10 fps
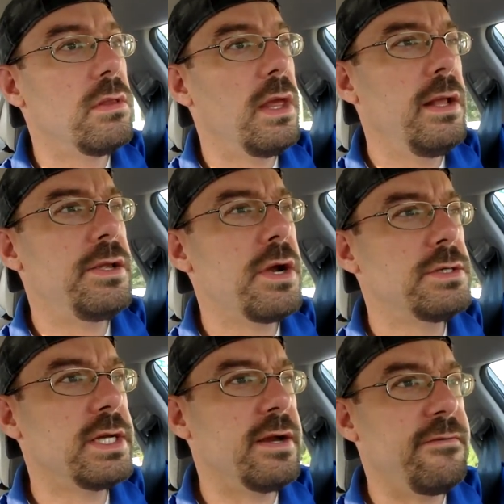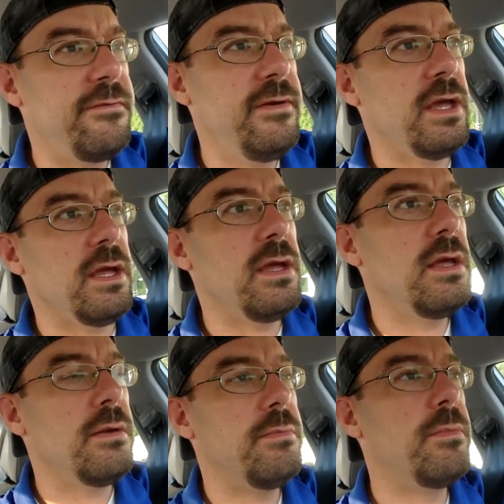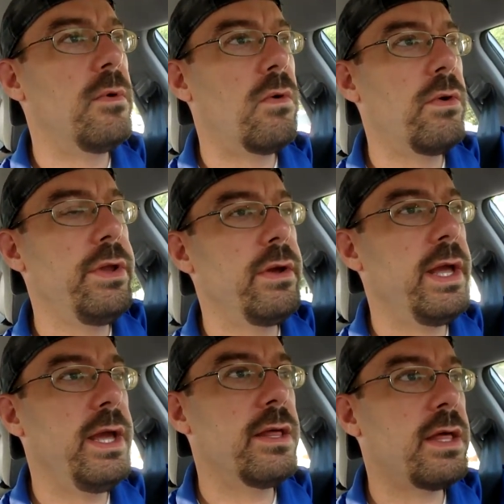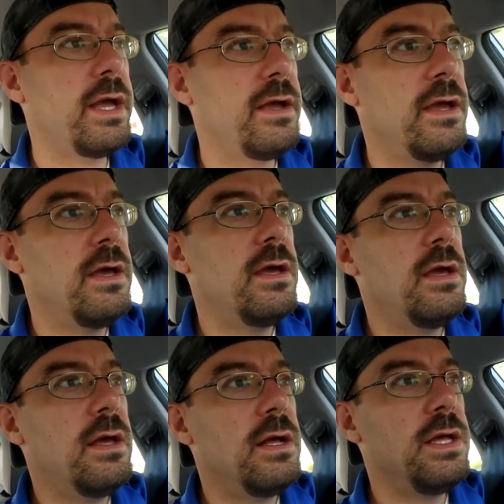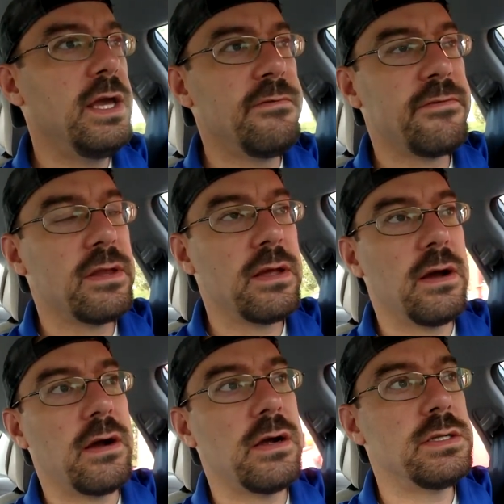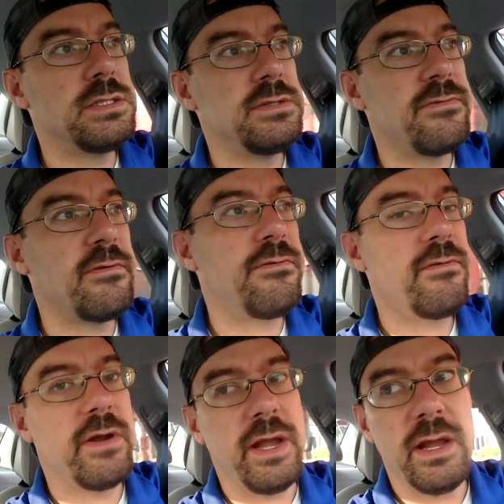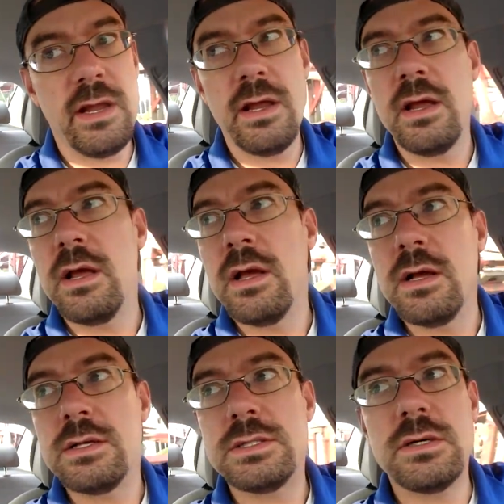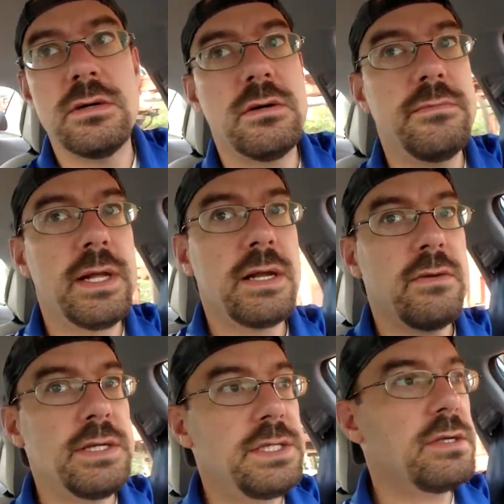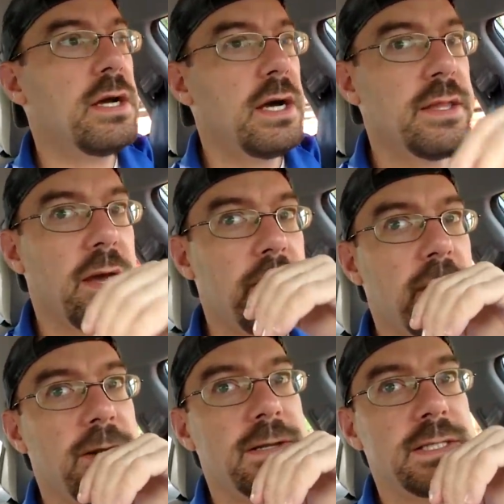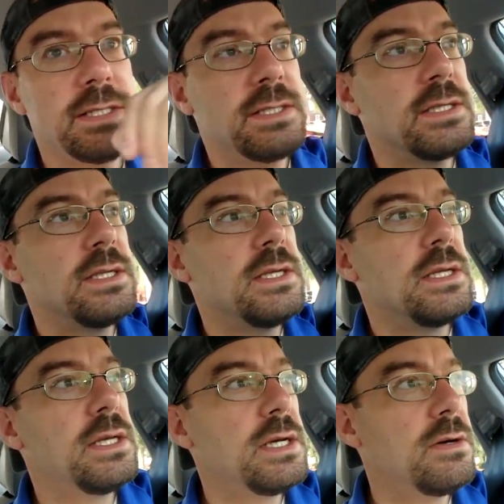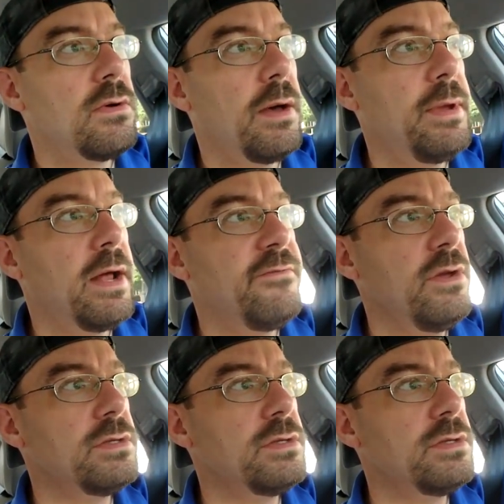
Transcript: they charge like a fee, or you can get like gift cards for free. So I'm not quite sure how that works. Uh, well, I mean, I've